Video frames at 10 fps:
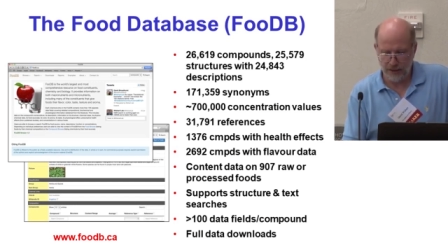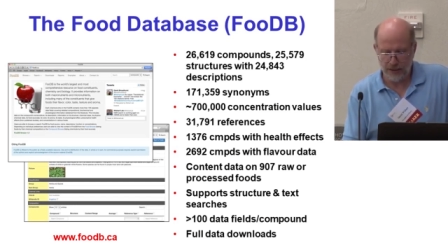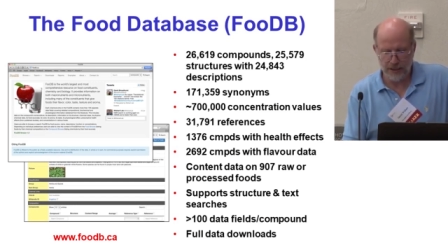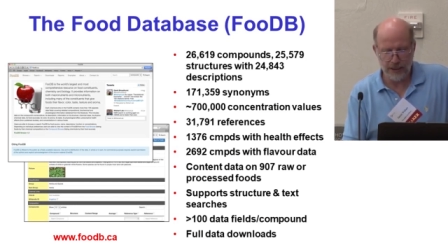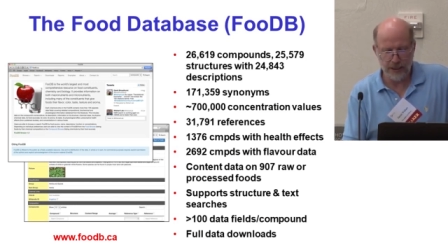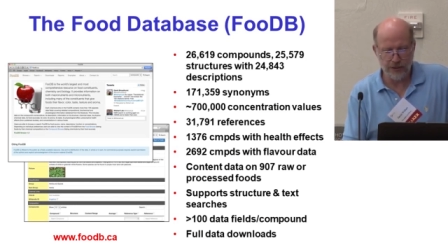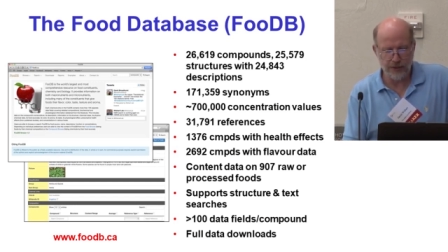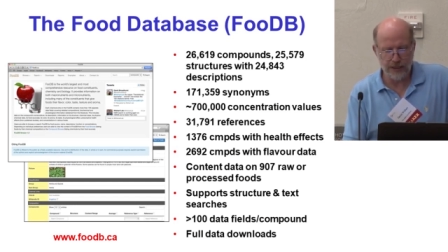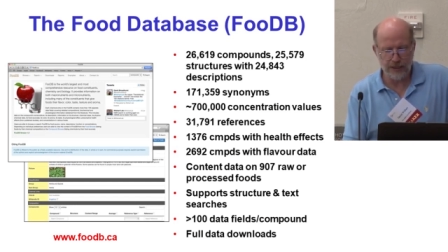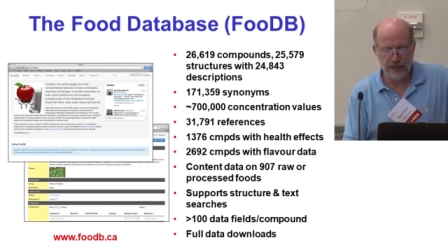
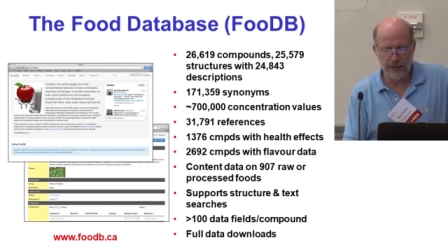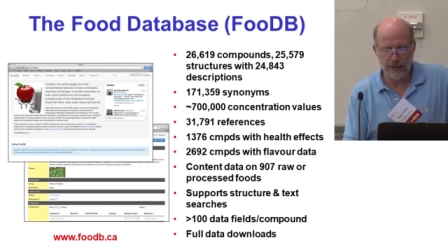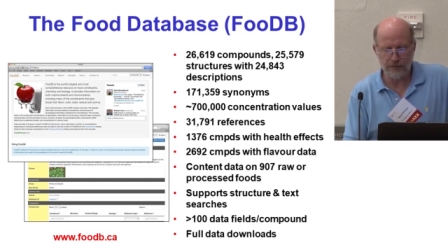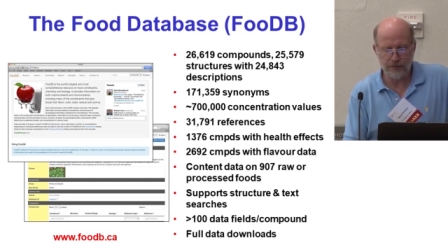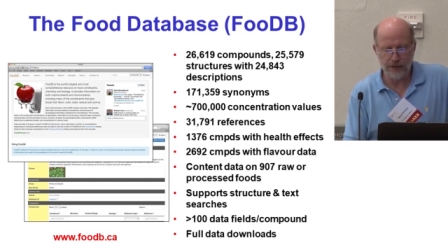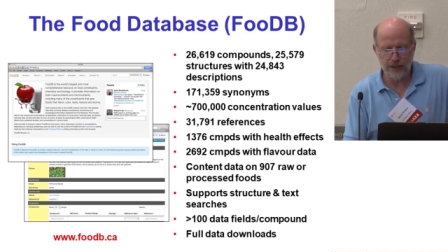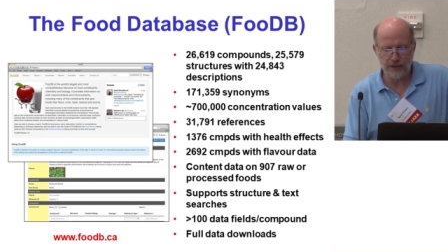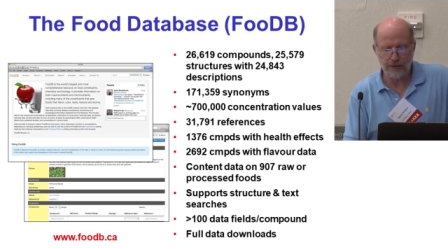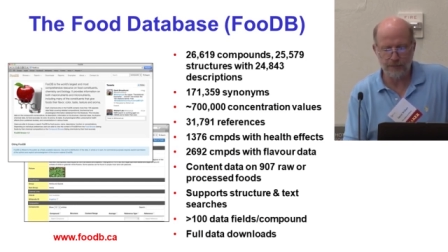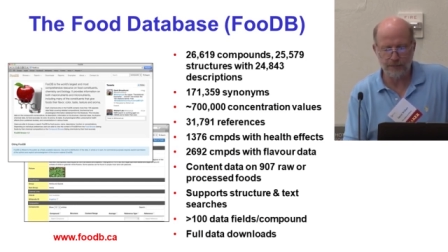constituents listed for each
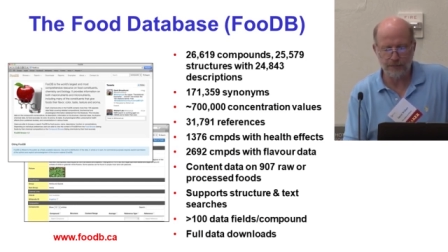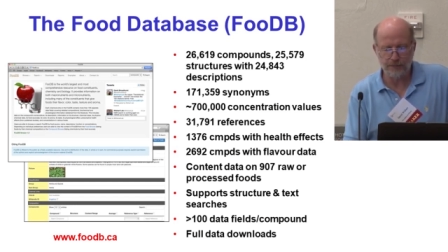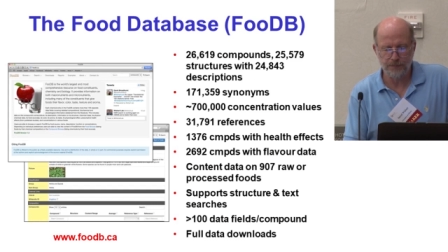of them.